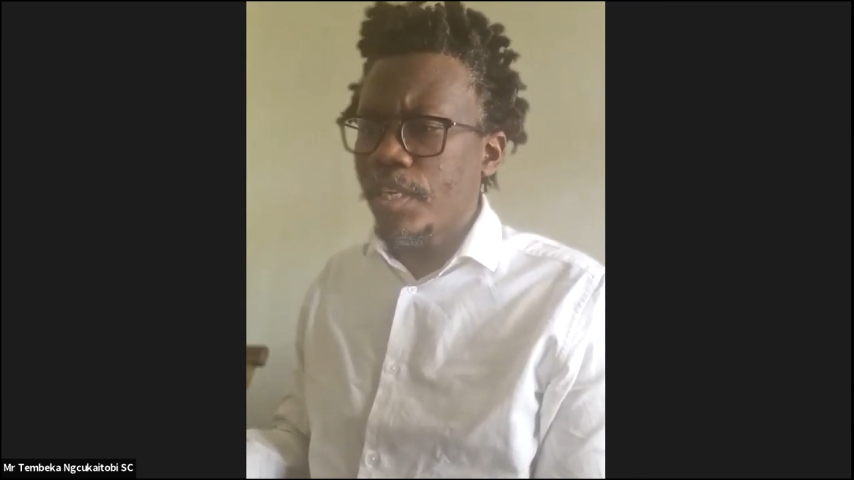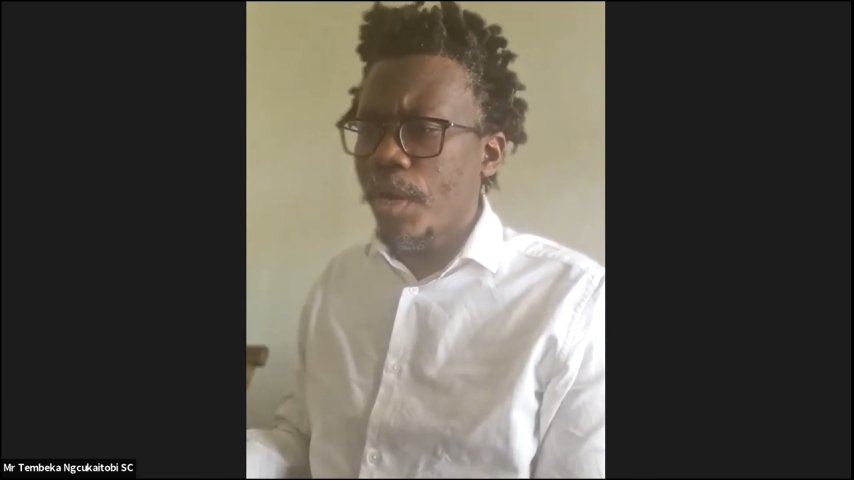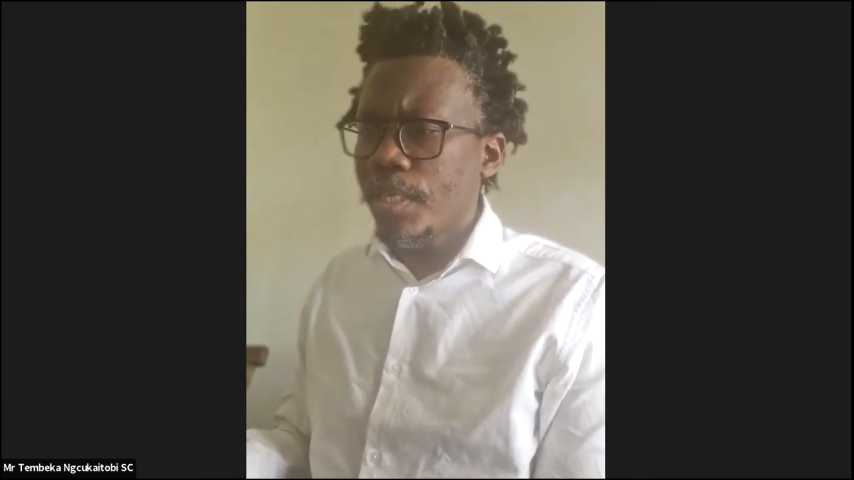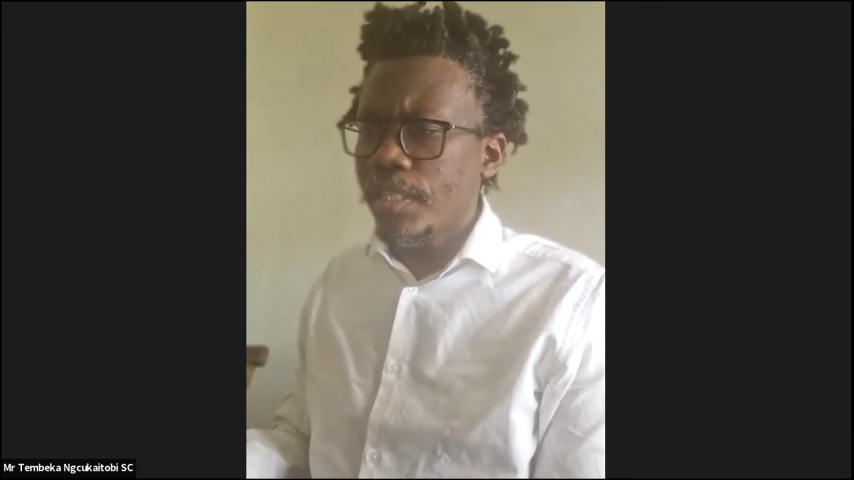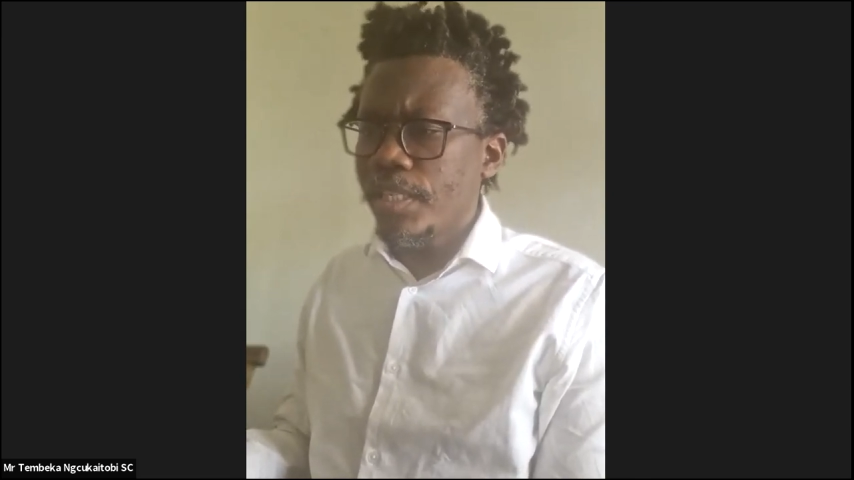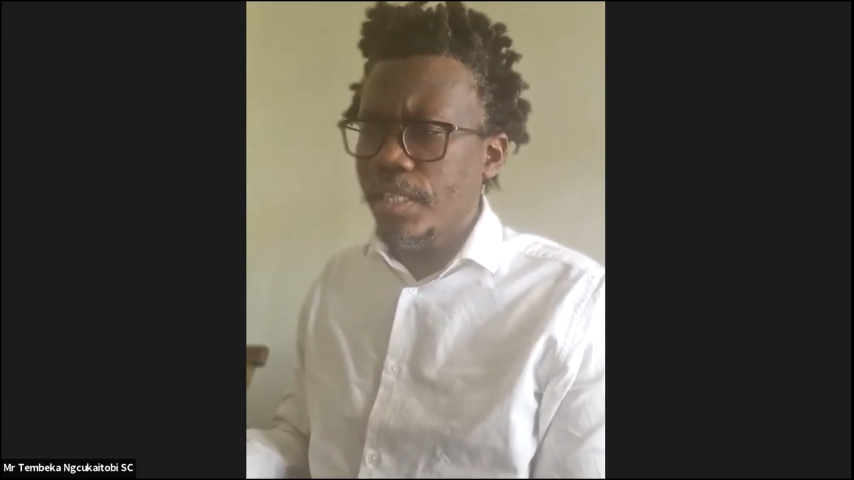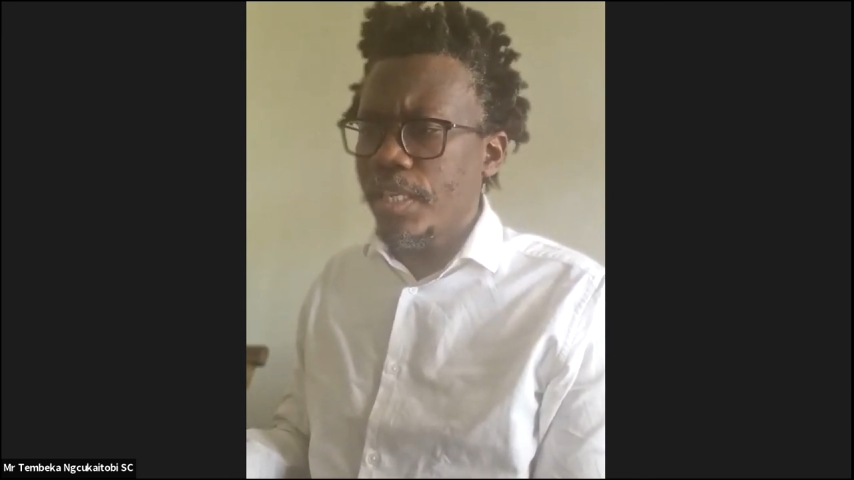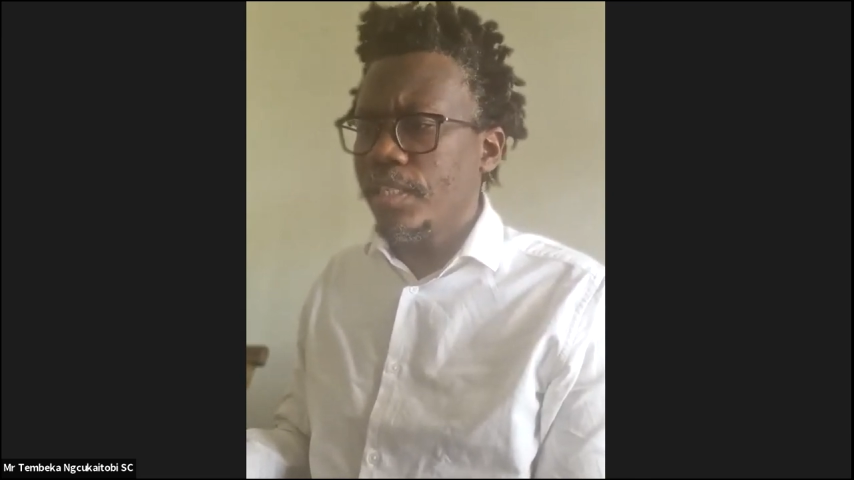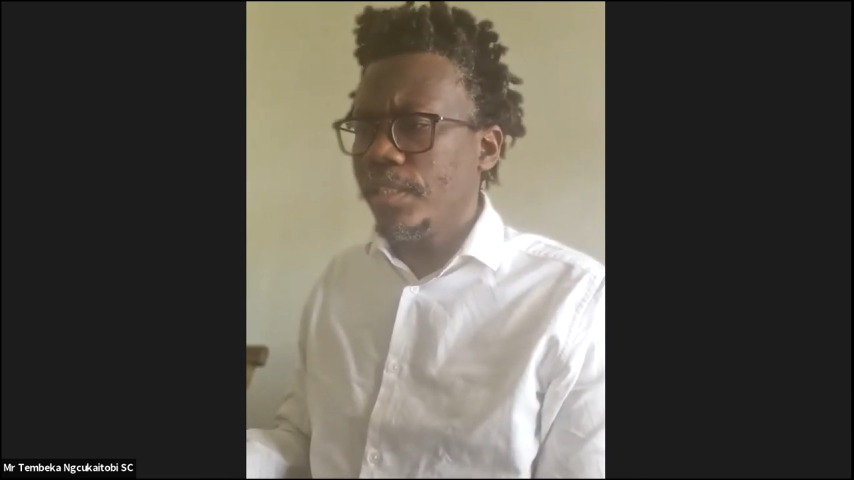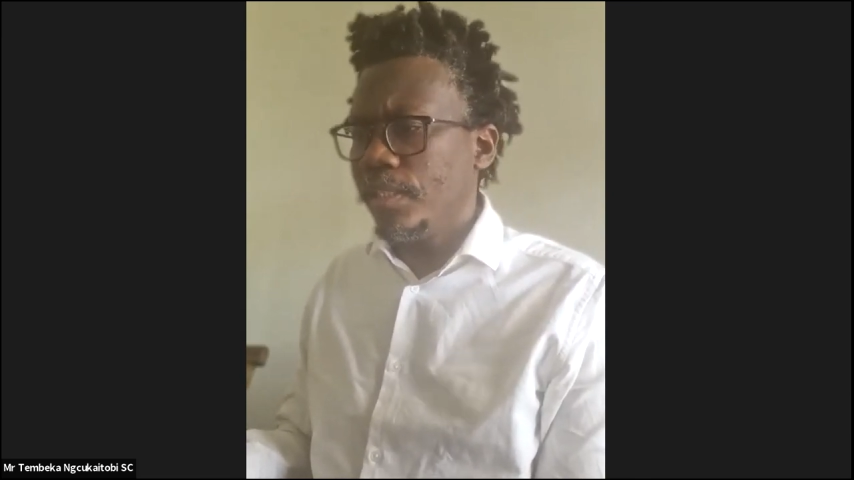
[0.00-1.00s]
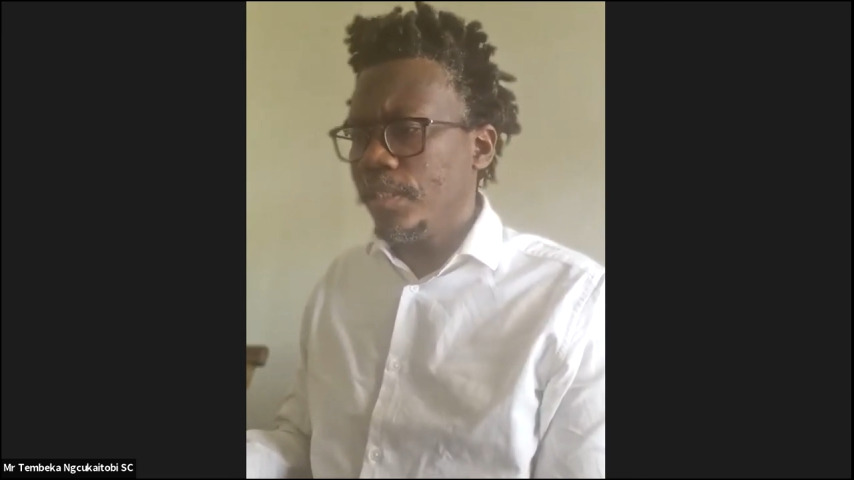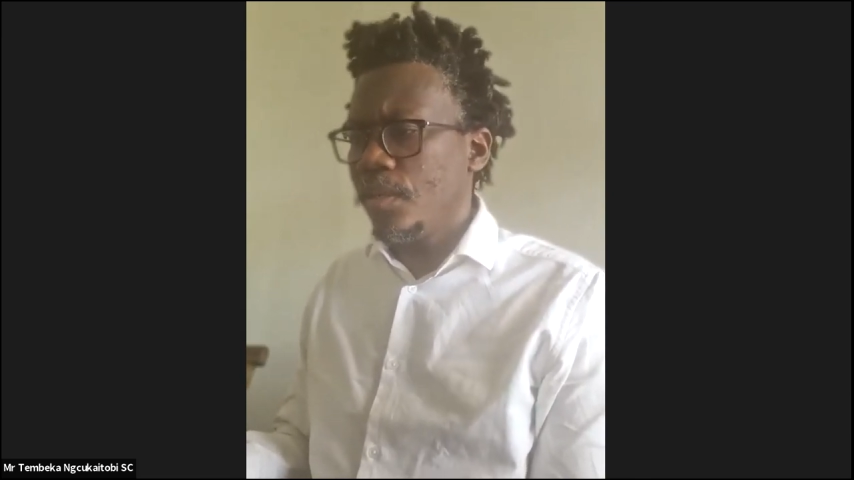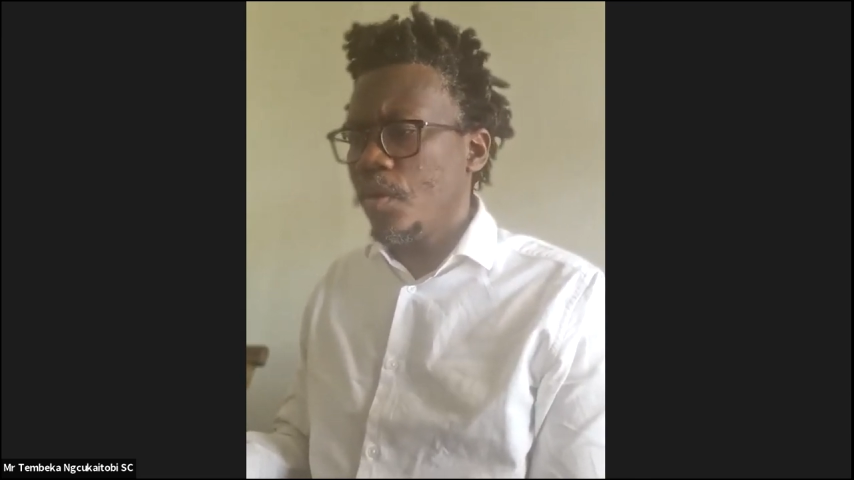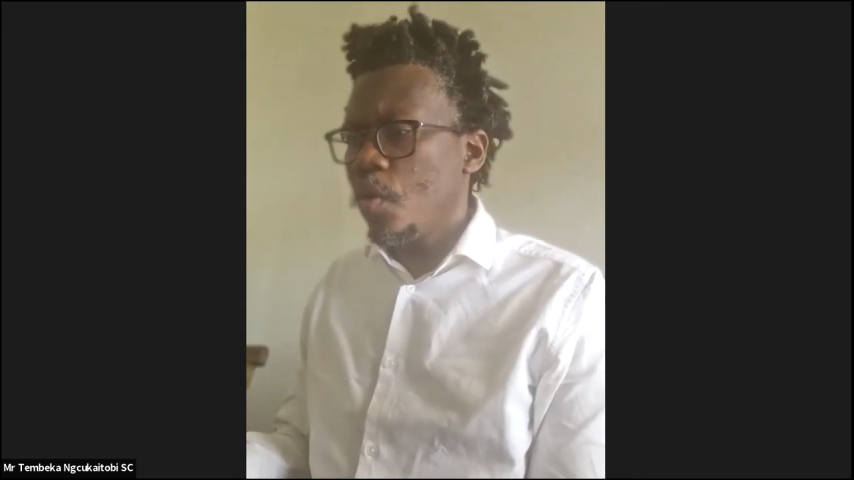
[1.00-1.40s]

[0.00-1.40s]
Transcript: wants and necessities,